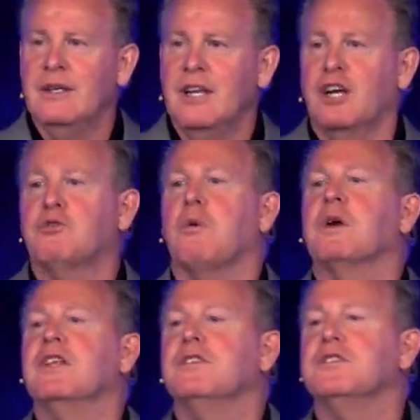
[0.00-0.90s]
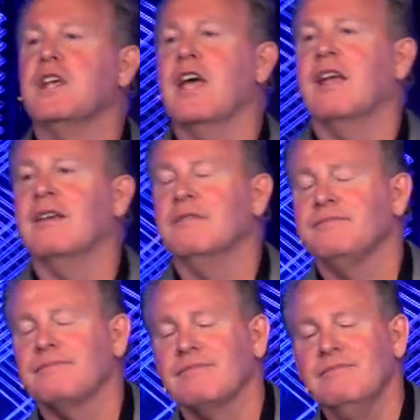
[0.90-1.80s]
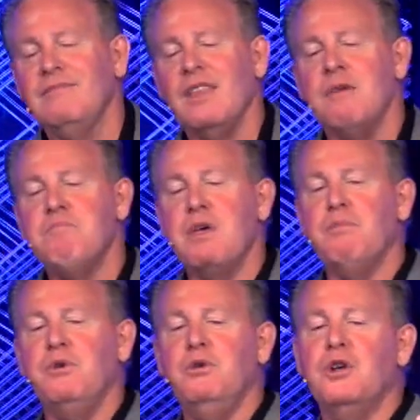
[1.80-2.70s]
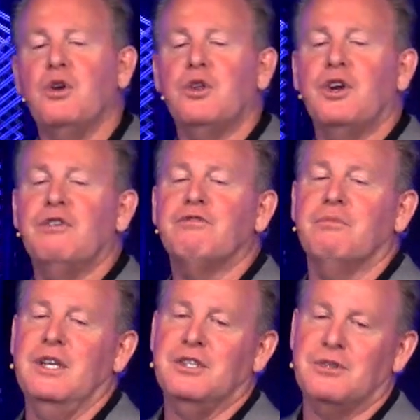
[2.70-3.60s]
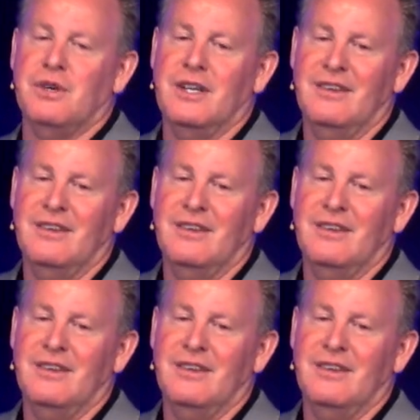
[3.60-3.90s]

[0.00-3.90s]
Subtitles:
Here's where we get the saying. People who don't learn from history